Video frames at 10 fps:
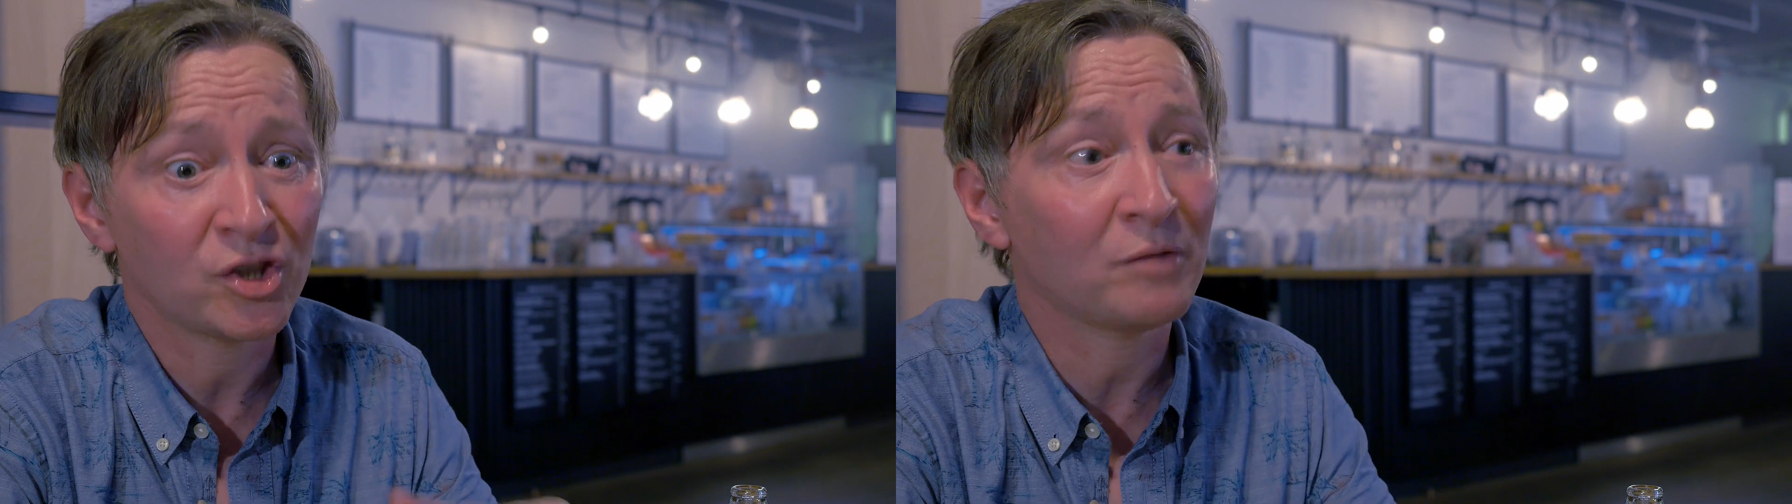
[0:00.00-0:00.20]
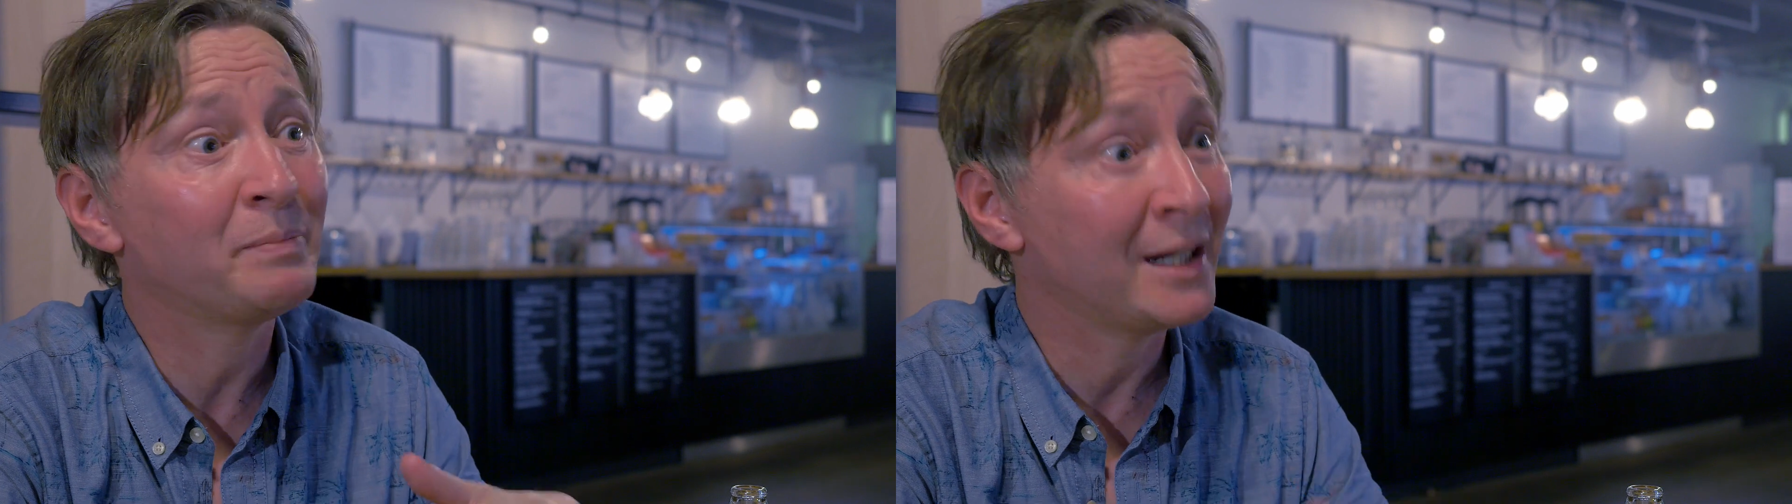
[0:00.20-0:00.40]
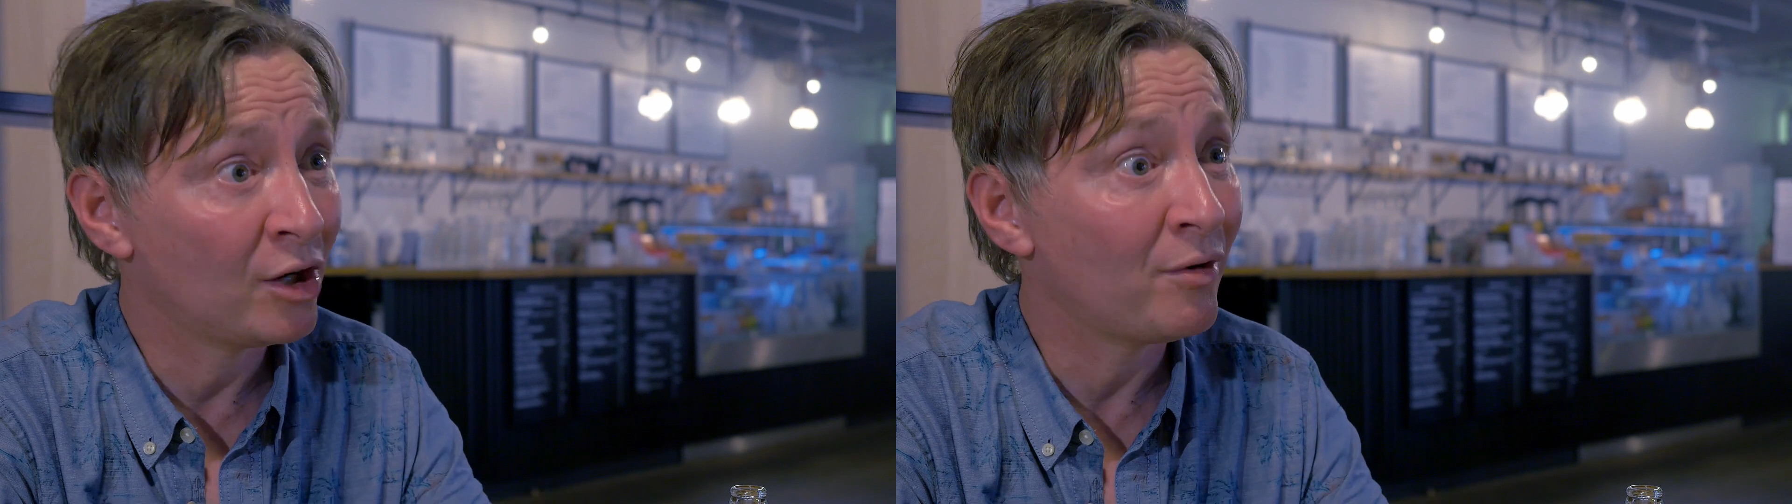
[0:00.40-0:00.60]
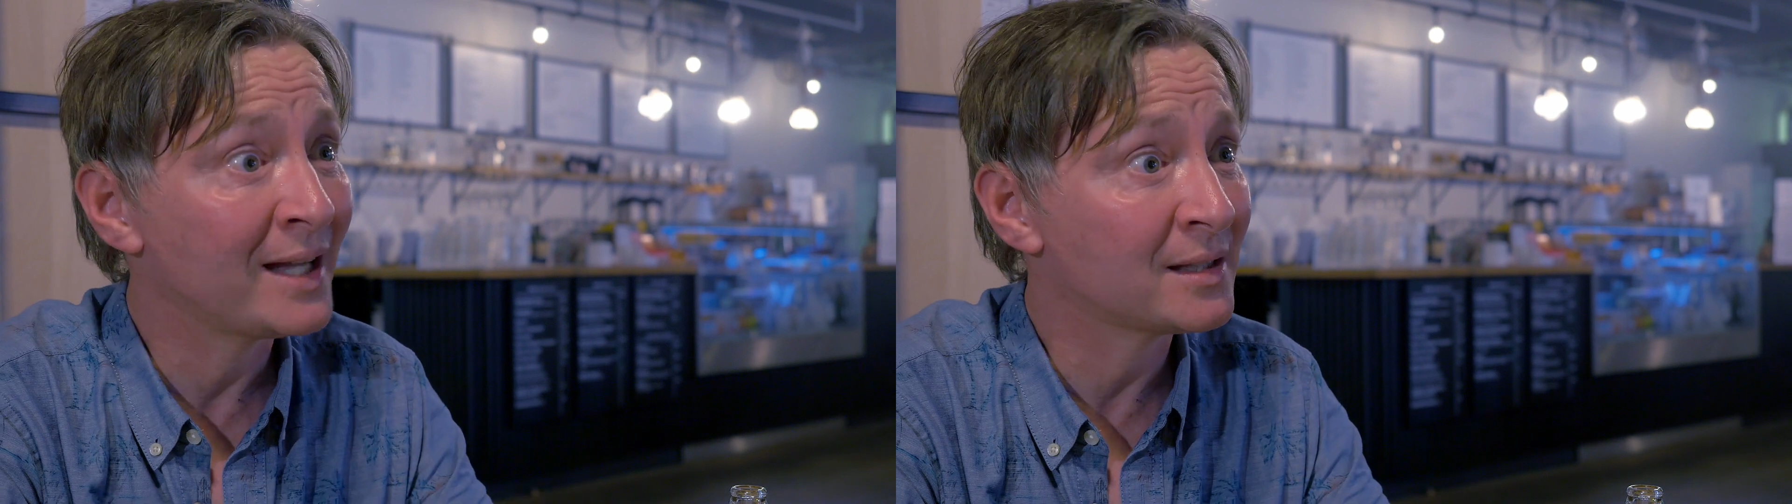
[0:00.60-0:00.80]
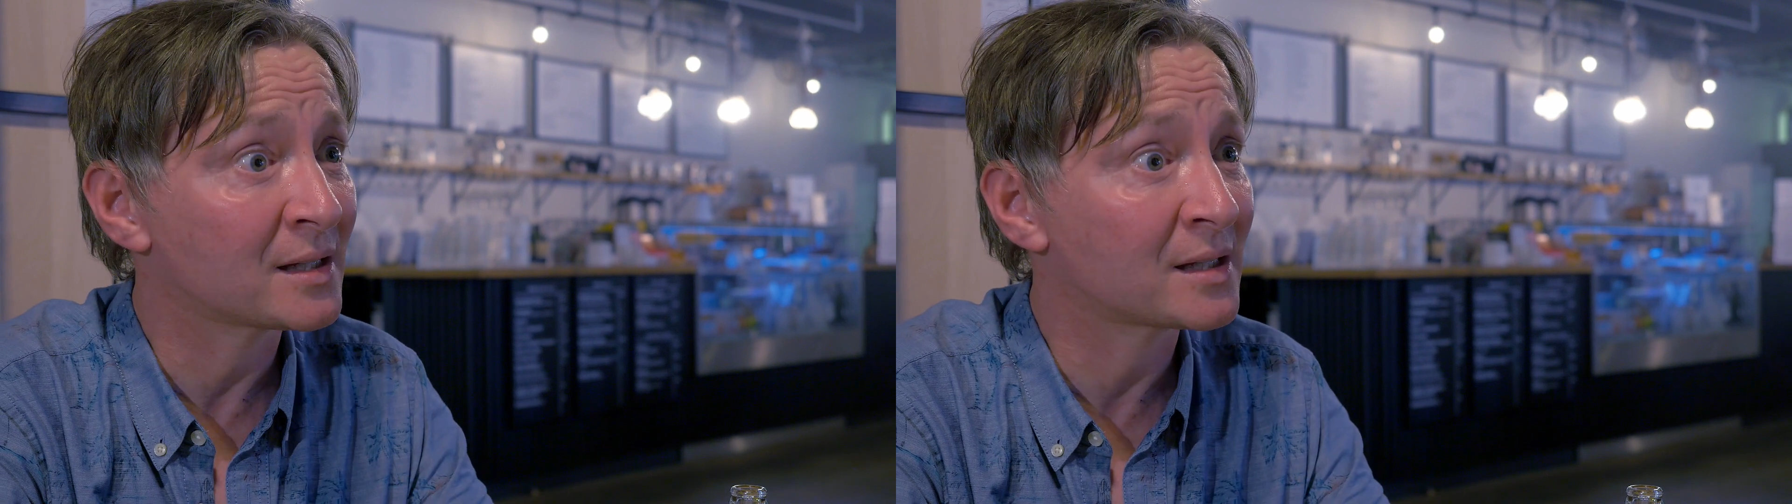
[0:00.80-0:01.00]
which have been
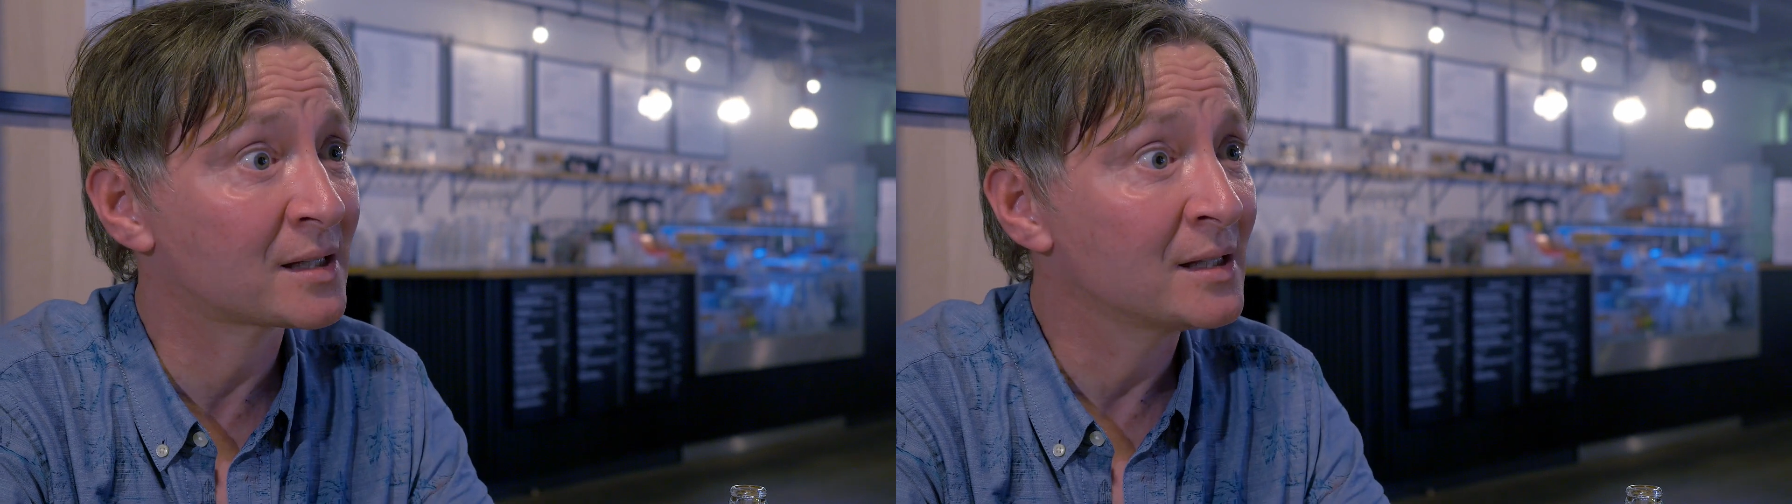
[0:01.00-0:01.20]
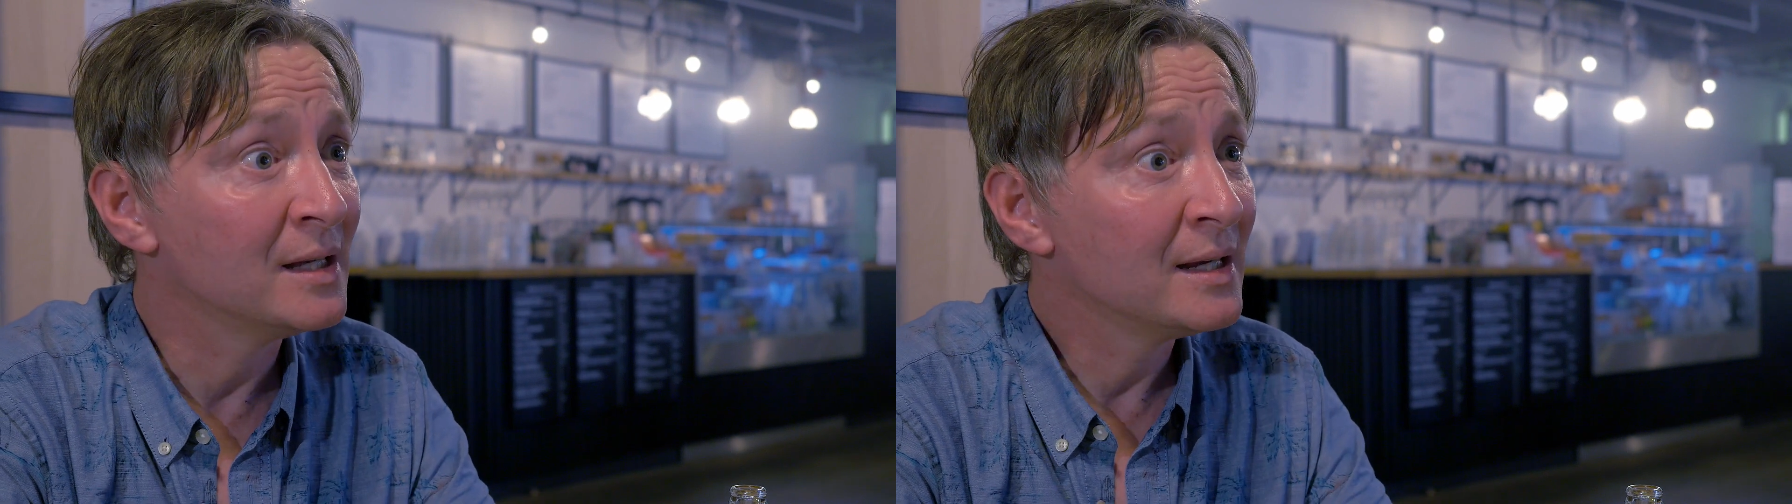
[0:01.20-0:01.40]
horrendous,